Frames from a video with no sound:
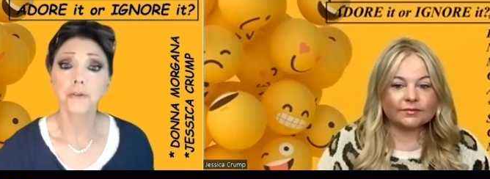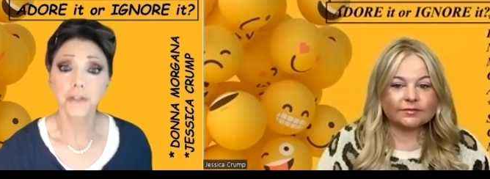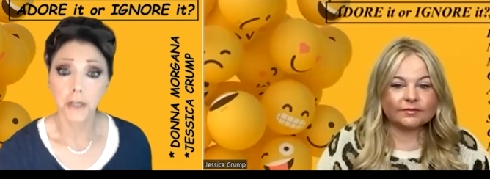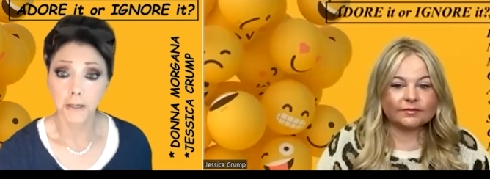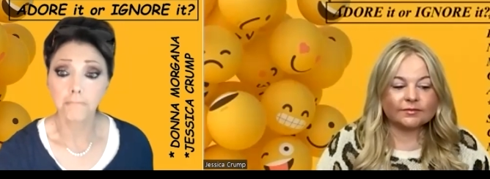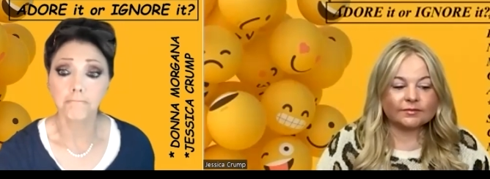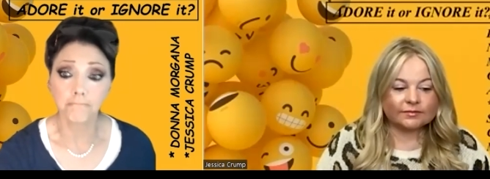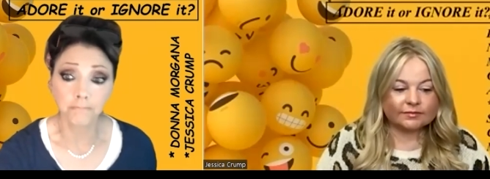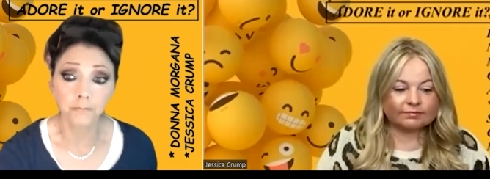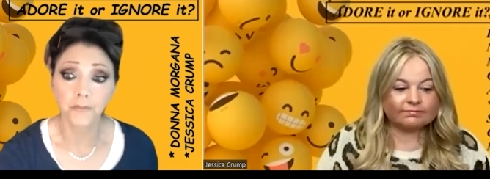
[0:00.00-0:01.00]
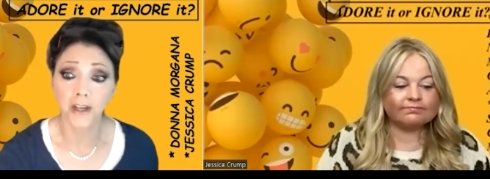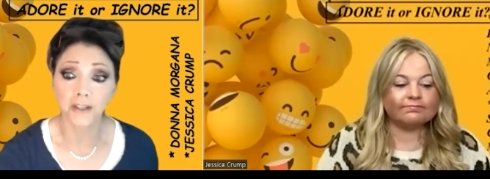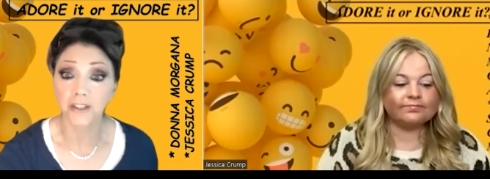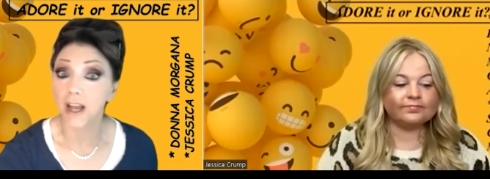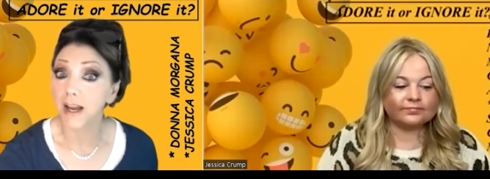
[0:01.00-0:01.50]
Speaker 1: that's
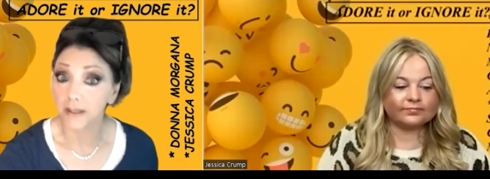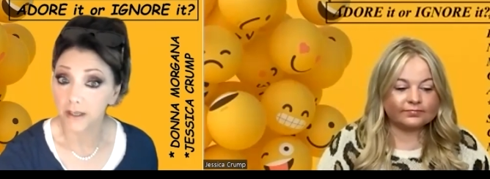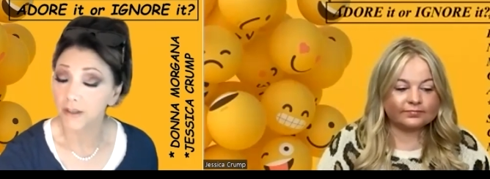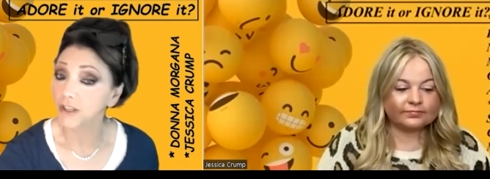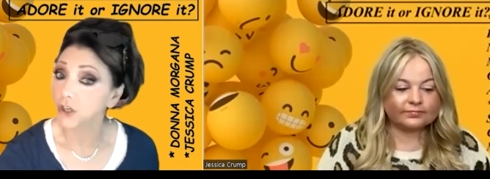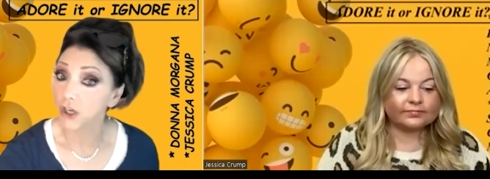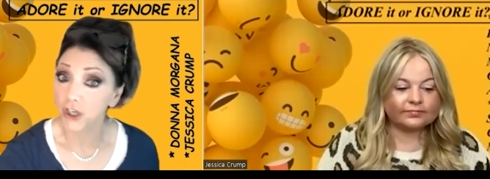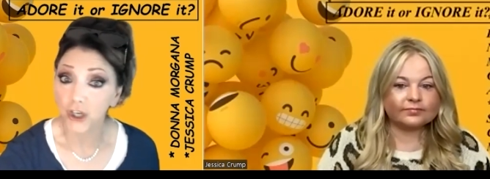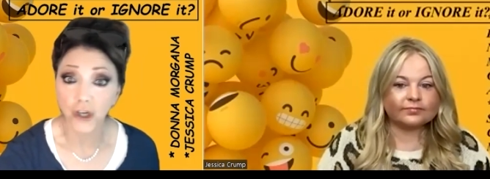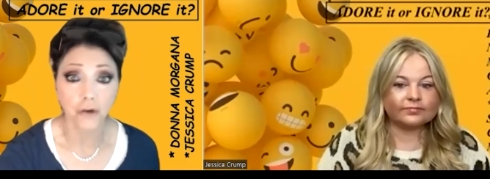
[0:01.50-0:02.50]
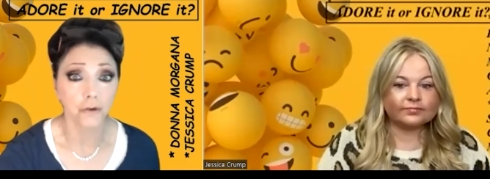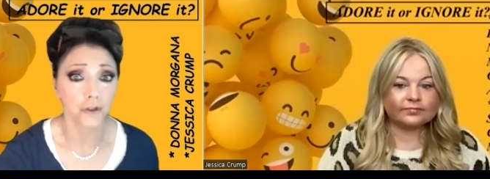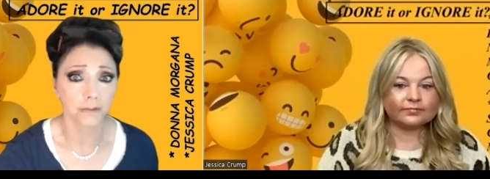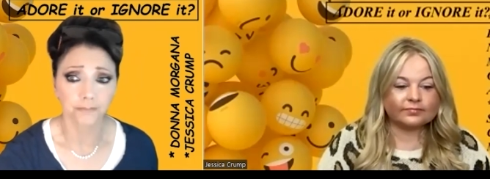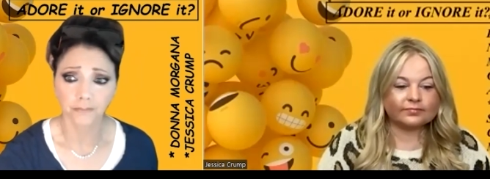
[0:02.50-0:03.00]
mm-hmm. liked it, and that's a
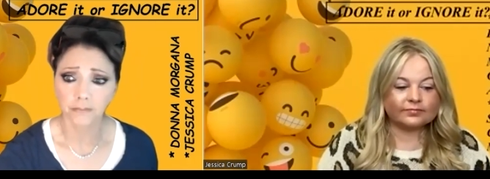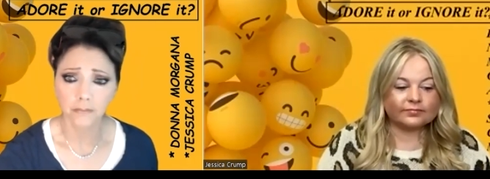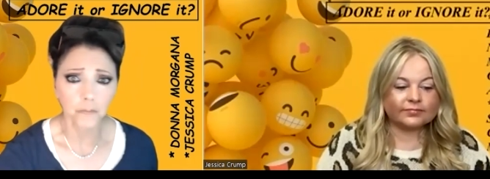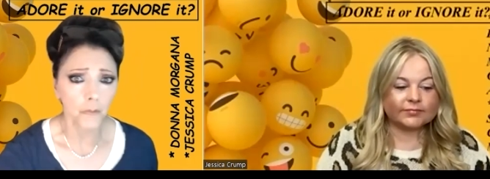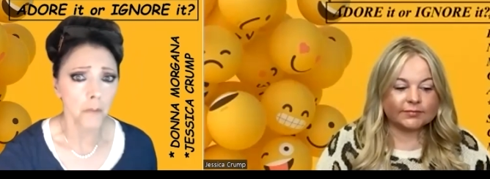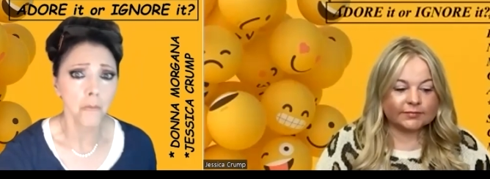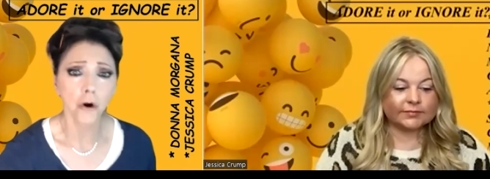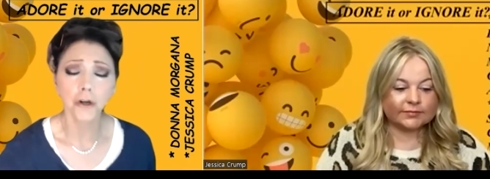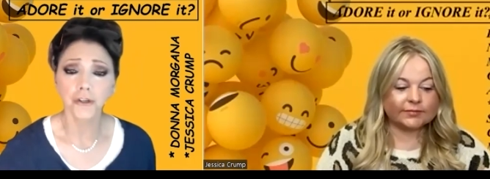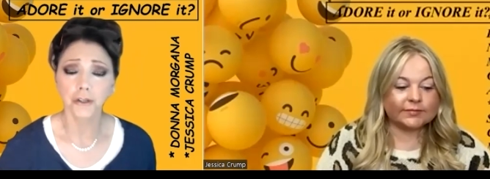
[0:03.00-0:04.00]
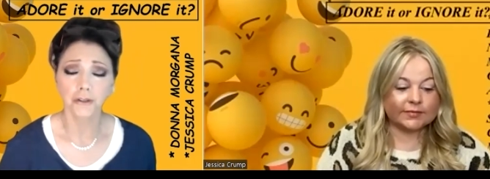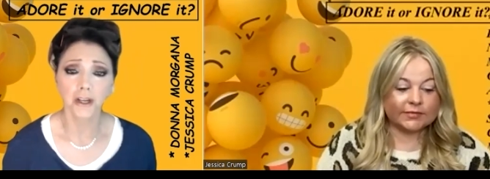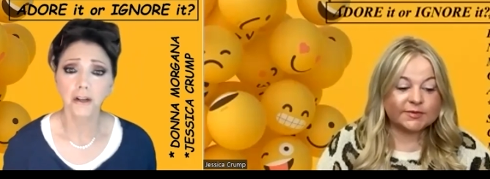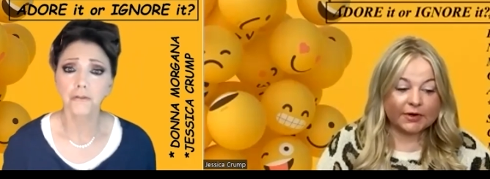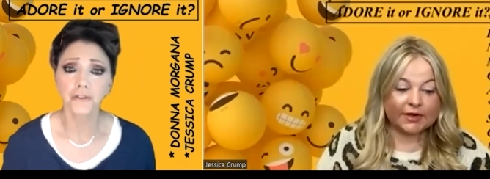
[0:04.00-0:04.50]
huge margin.
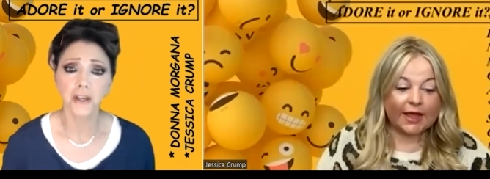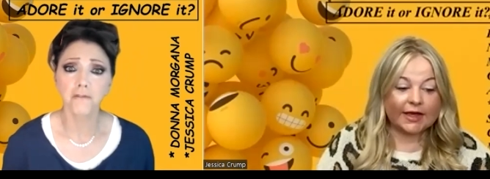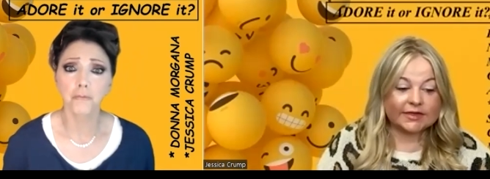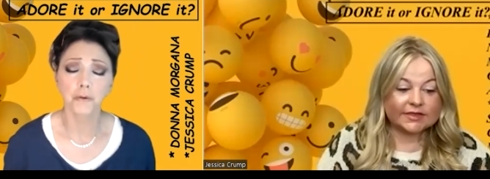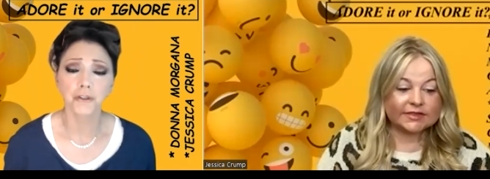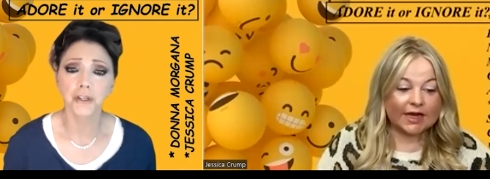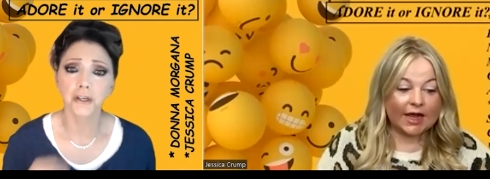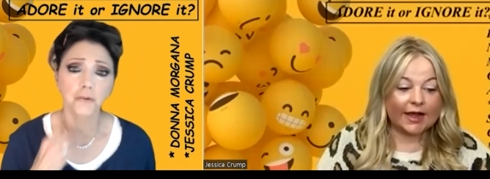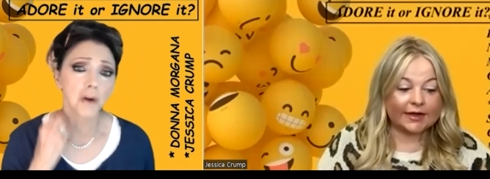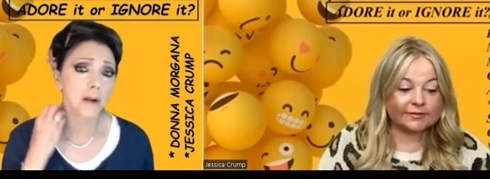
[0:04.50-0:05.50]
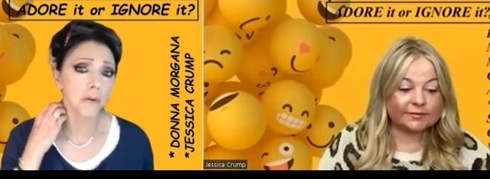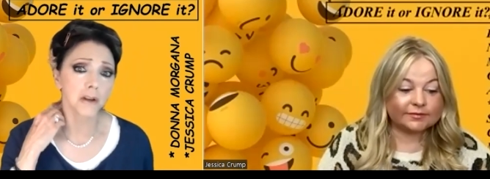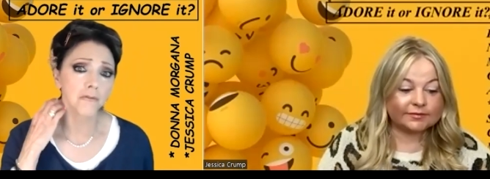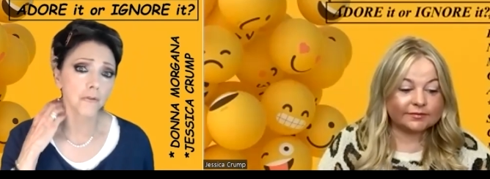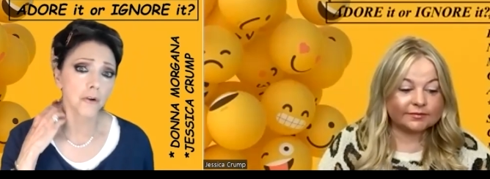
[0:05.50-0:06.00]
That other 7%
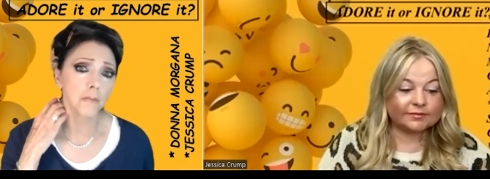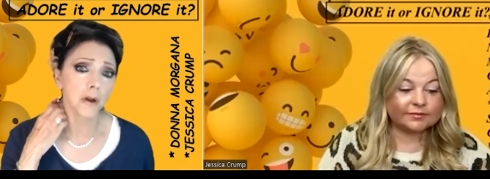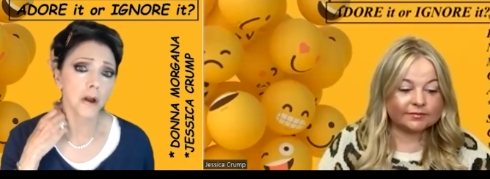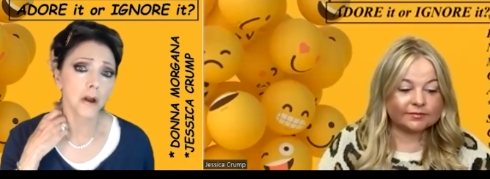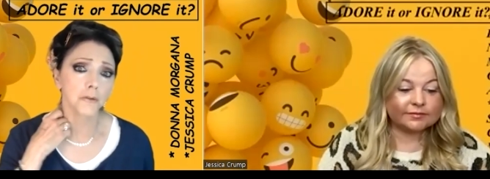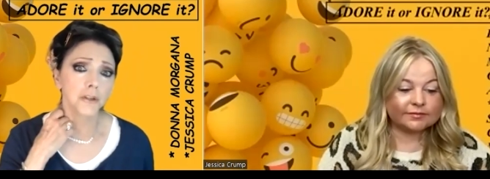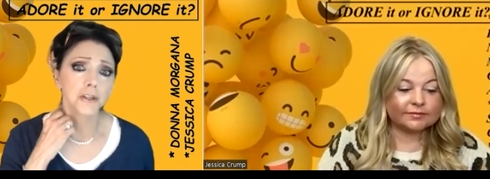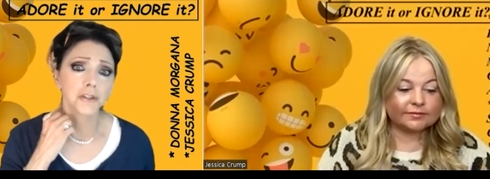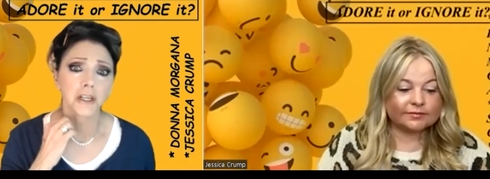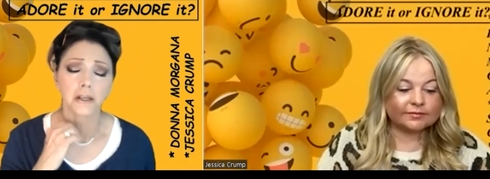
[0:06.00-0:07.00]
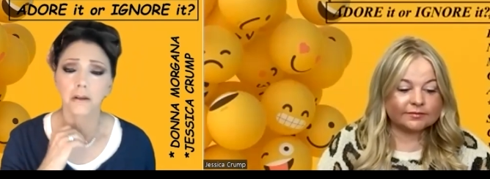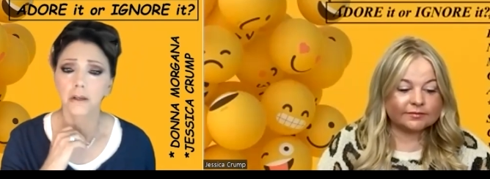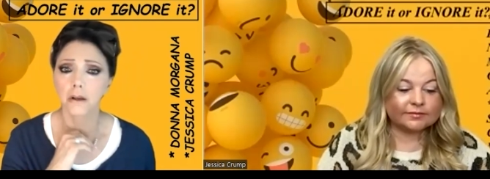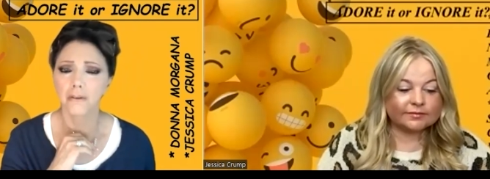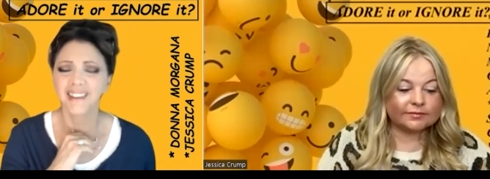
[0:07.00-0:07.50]
probably from uh, Disney,
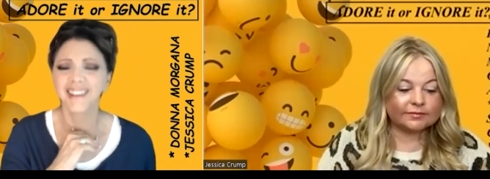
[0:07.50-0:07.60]
you know.